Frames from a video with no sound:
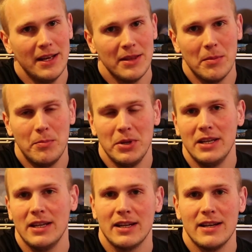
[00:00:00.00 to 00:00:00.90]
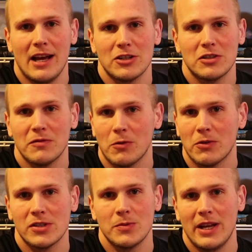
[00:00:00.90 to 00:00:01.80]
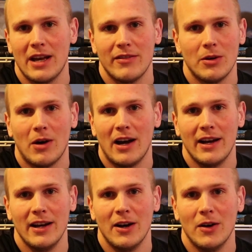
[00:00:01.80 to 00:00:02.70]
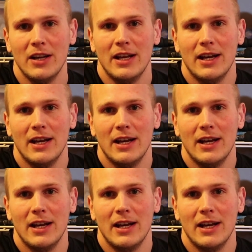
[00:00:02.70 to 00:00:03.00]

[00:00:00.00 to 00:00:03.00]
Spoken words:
the big national forest we have in Ohio.